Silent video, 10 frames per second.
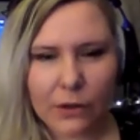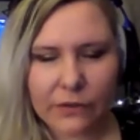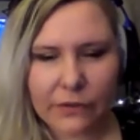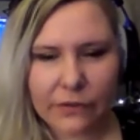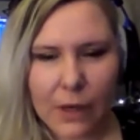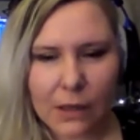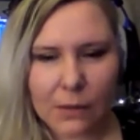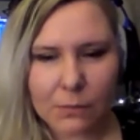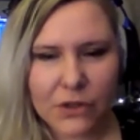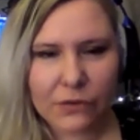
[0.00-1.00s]
lot of
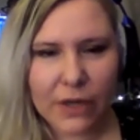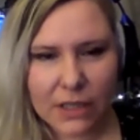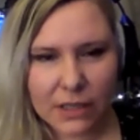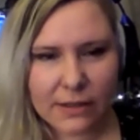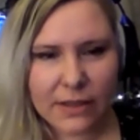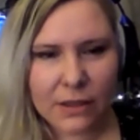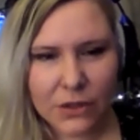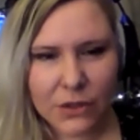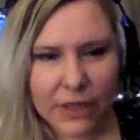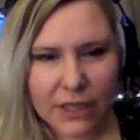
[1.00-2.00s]
directors,
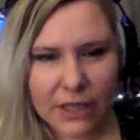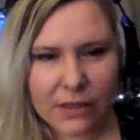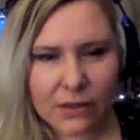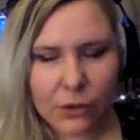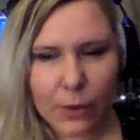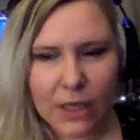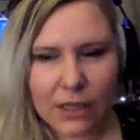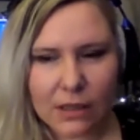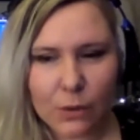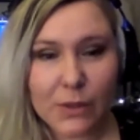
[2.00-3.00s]
younger directors who
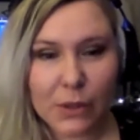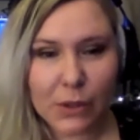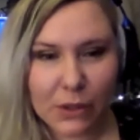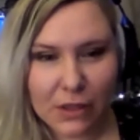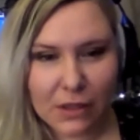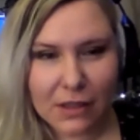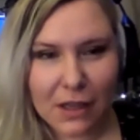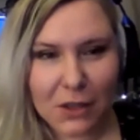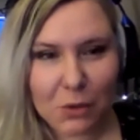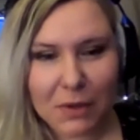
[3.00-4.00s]
are also
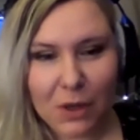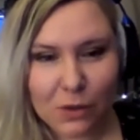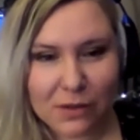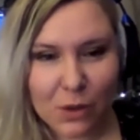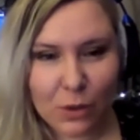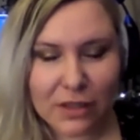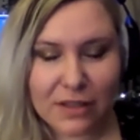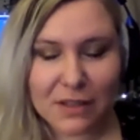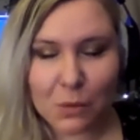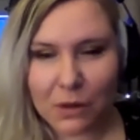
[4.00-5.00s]
a little bit old school and
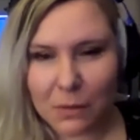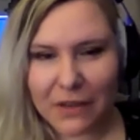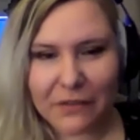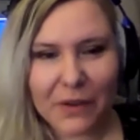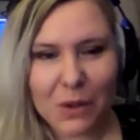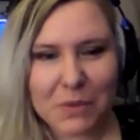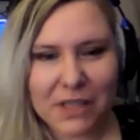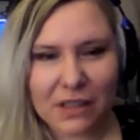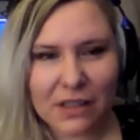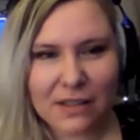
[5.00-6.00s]
still want to make
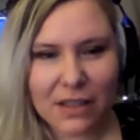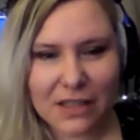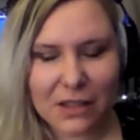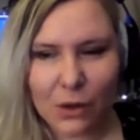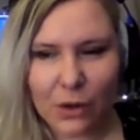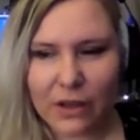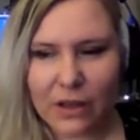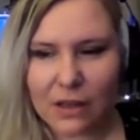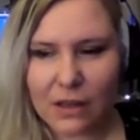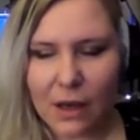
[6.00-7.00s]
films, and it's nice to know
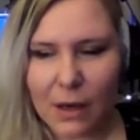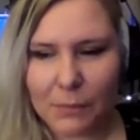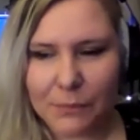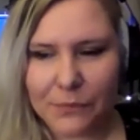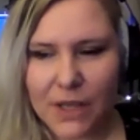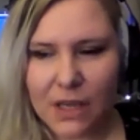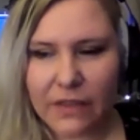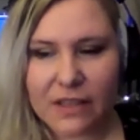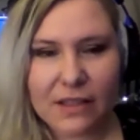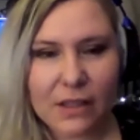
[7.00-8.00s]
that
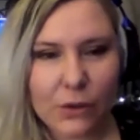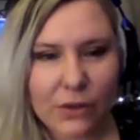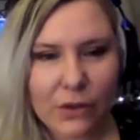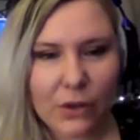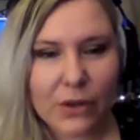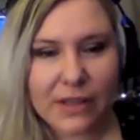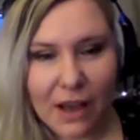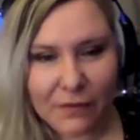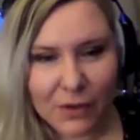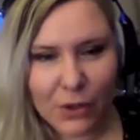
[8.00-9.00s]
there's still those
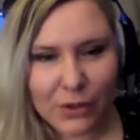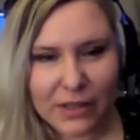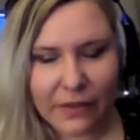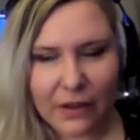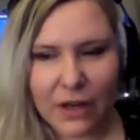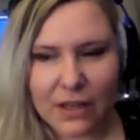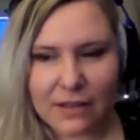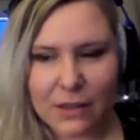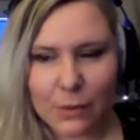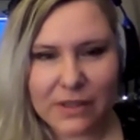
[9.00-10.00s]
avenues and there are
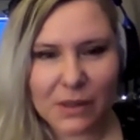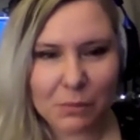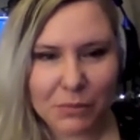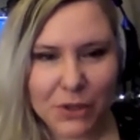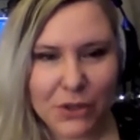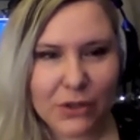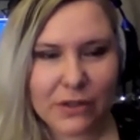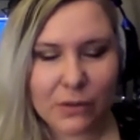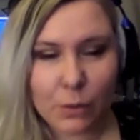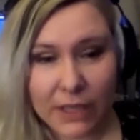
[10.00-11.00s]
still some
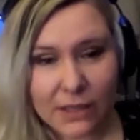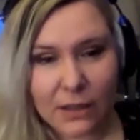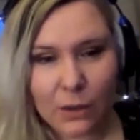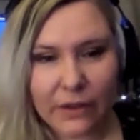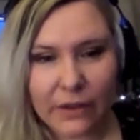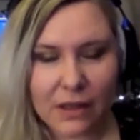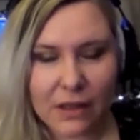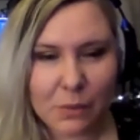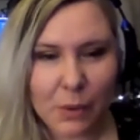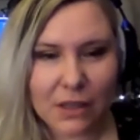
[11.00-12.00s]
producers willing to look at that
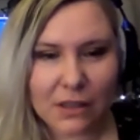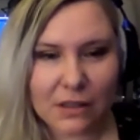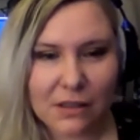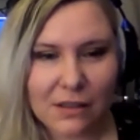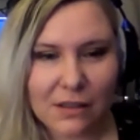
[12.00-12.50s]
as well.